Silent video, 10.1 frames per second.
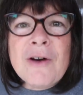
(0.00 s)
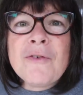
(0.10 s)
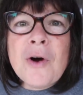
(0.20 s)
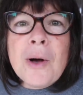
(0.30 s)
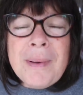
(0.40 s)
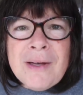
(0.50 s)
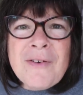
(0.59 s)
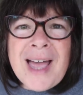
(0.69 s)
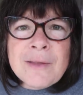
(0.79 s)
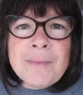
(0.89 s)
I've got a bit
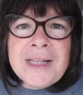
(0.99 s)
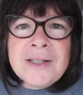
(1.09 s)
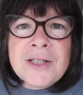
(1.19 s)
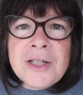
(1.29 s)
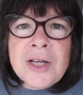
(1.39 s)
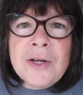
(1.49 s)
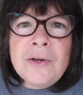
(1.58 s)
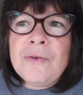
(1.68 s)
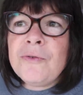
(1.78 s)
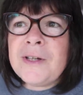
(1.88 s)
of admin to
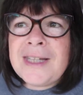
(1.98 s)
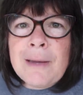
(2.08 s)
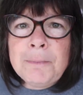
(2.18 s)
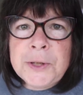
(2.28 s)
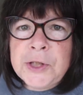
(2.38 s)
do for Deb's